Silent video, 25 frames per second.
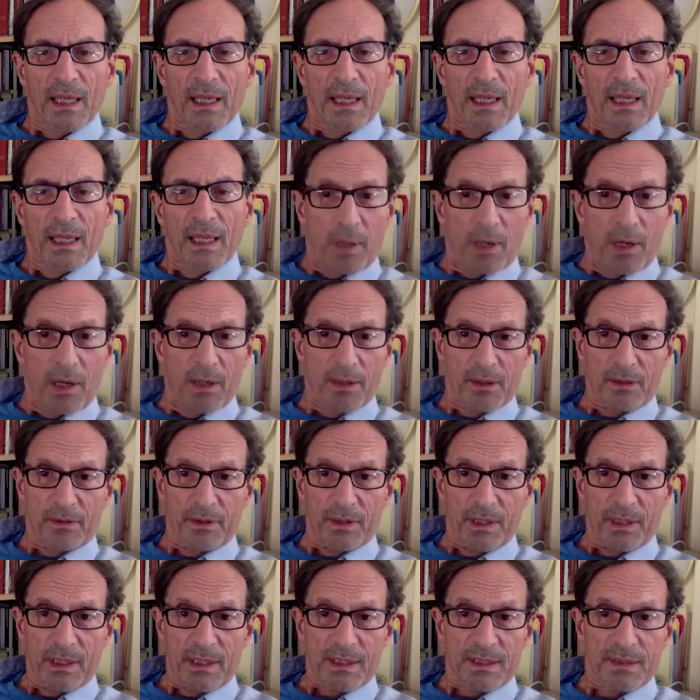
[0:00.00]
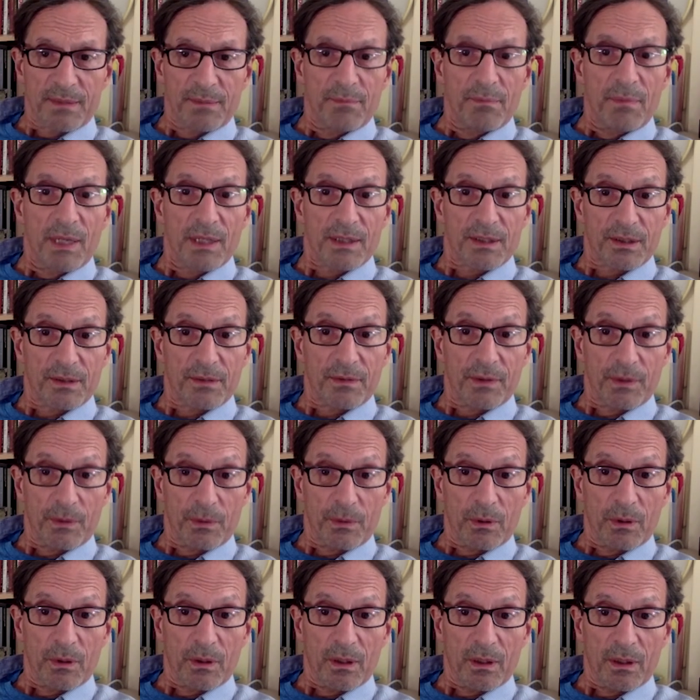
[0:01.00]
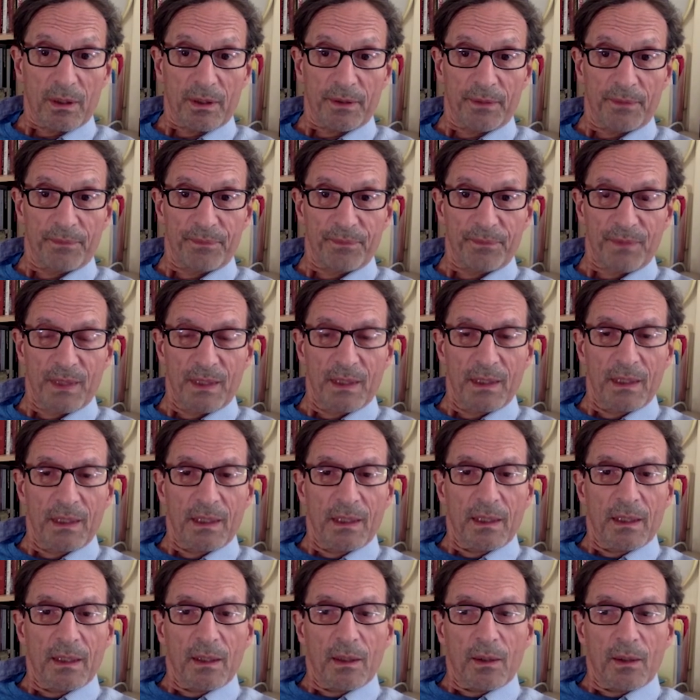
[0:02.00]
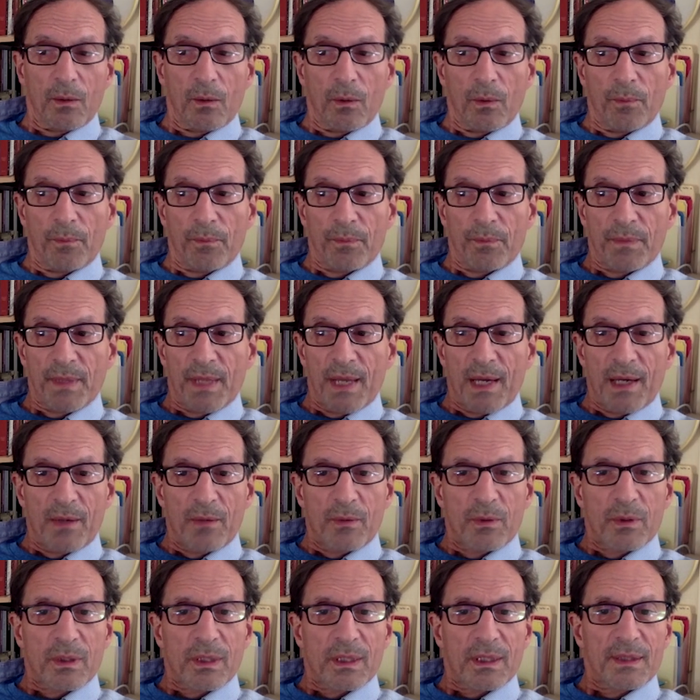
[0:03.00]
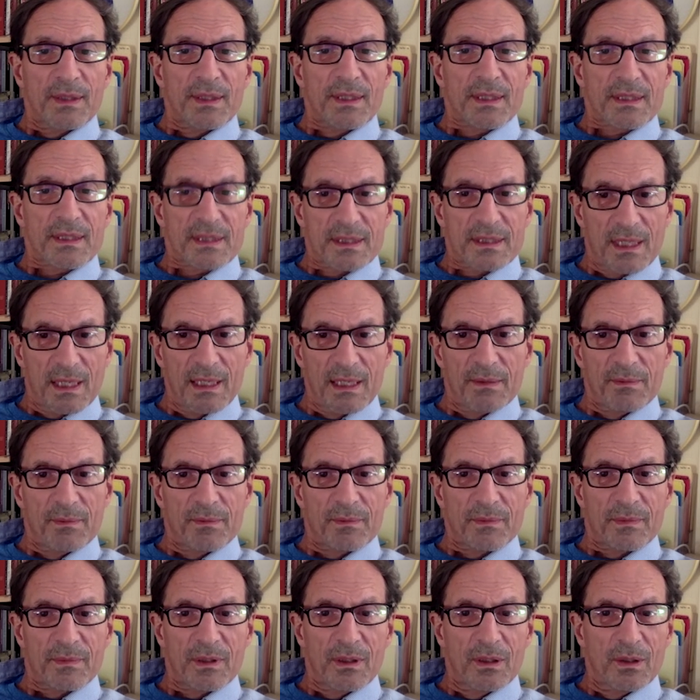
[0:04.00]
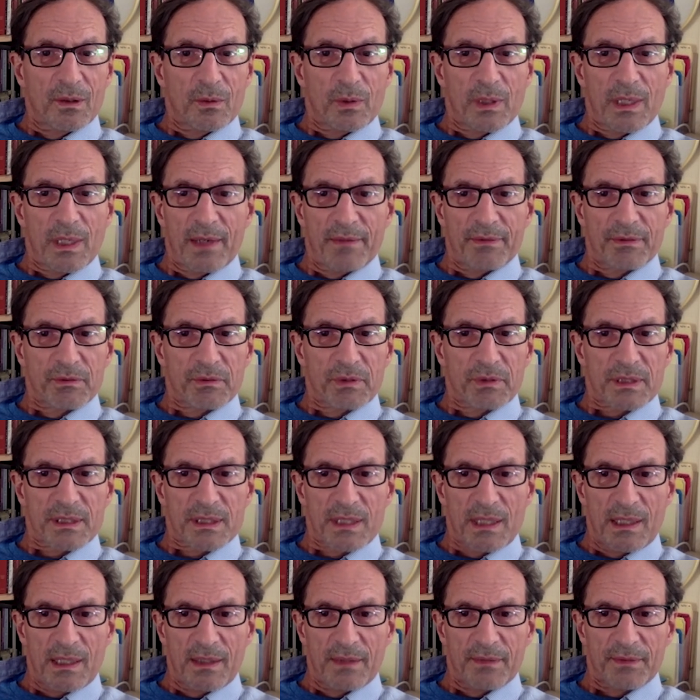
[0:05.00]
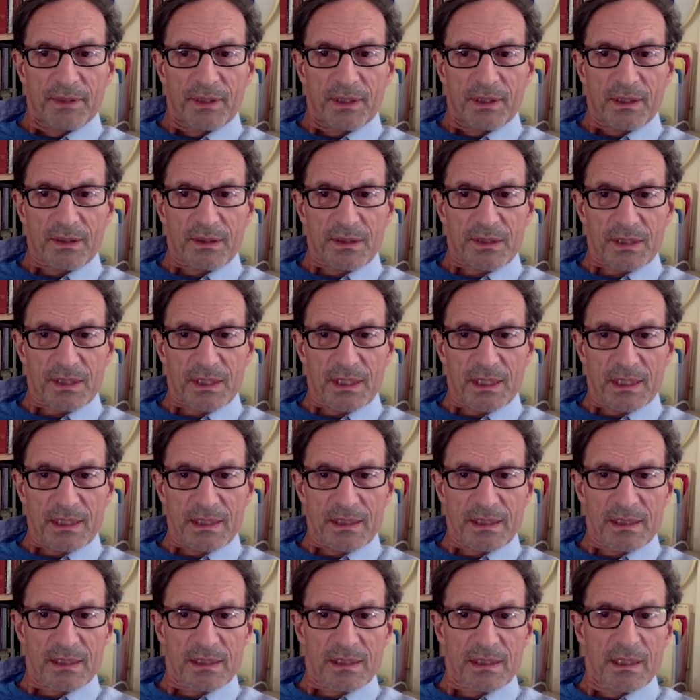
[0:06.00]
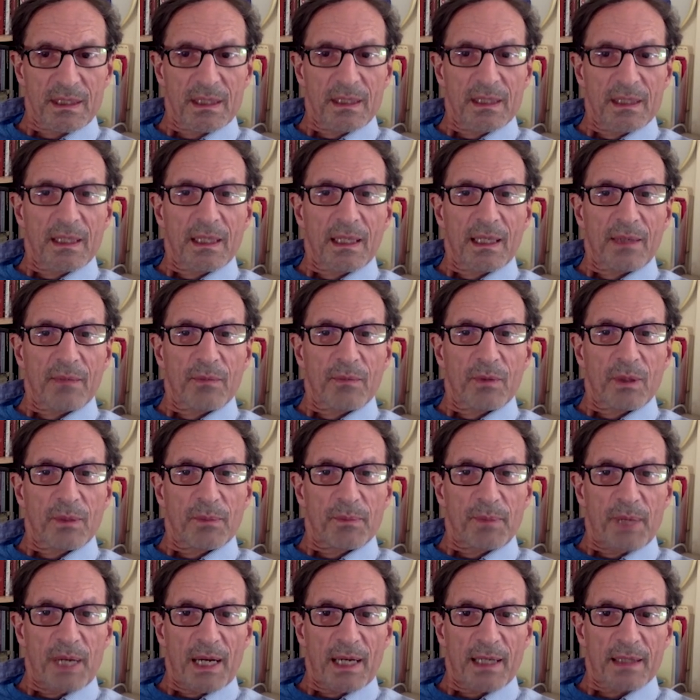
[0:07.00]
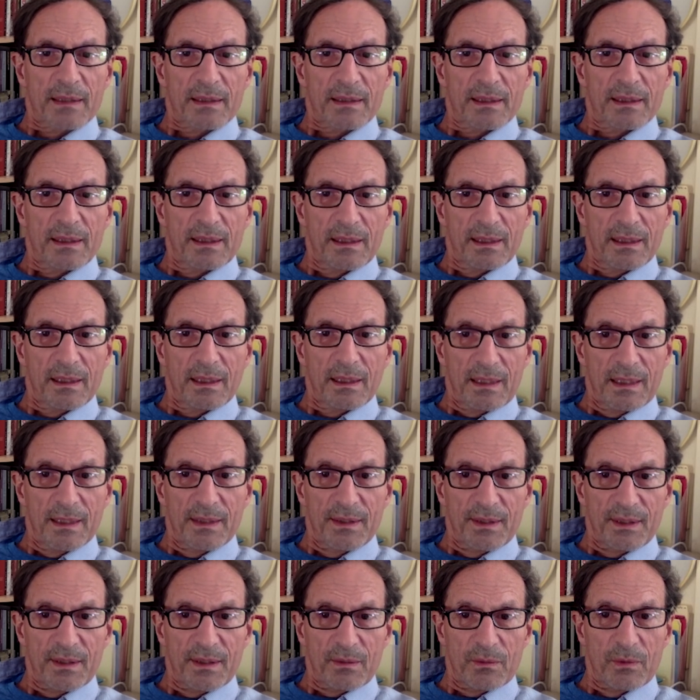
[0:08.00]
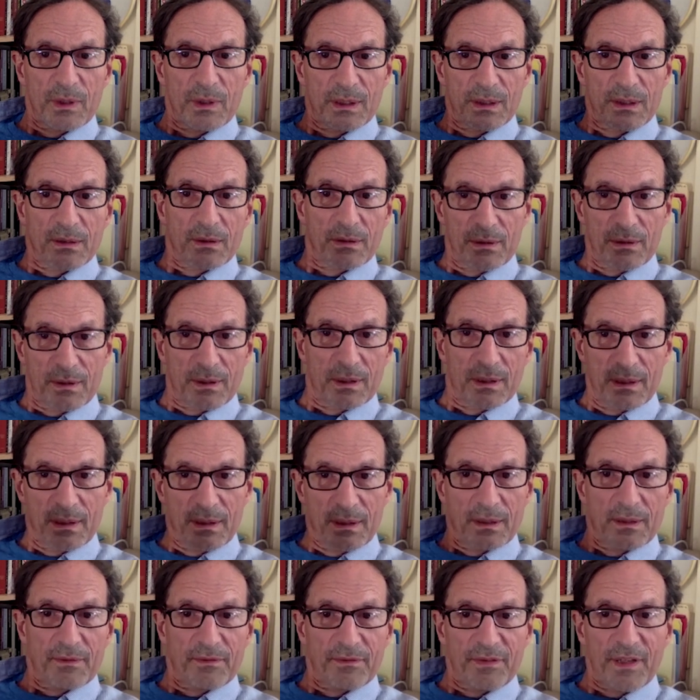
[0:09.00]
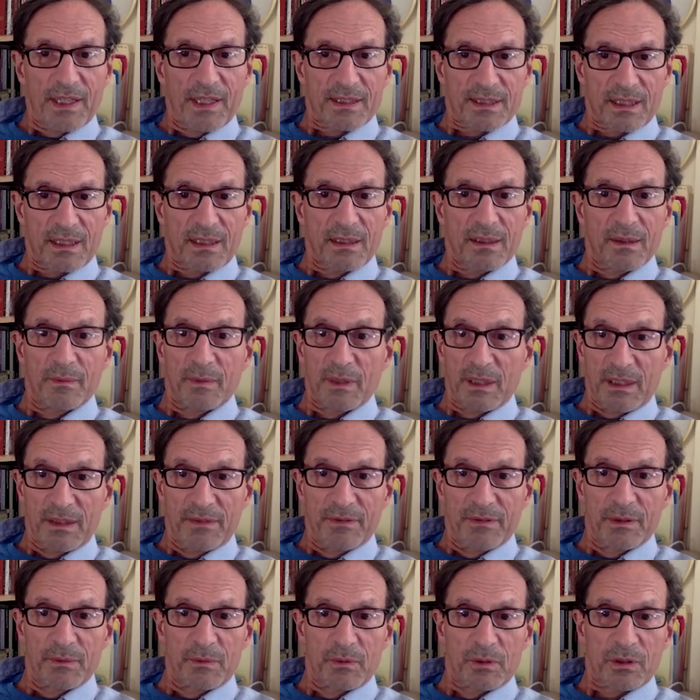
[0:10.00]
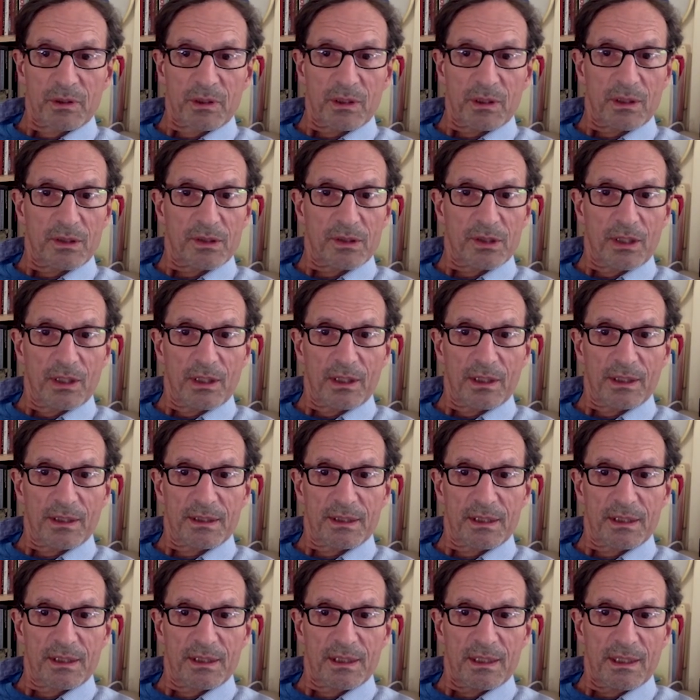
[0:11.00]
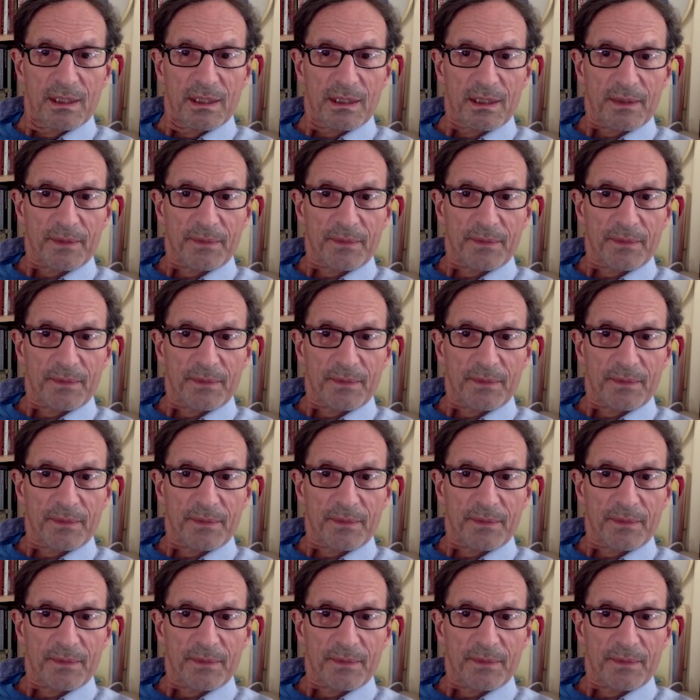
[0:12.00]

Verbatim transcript: and tore the world apart over this, much of the world now we're in the same you know we haven't resolved those things and we're back in we're facing them even more urgently today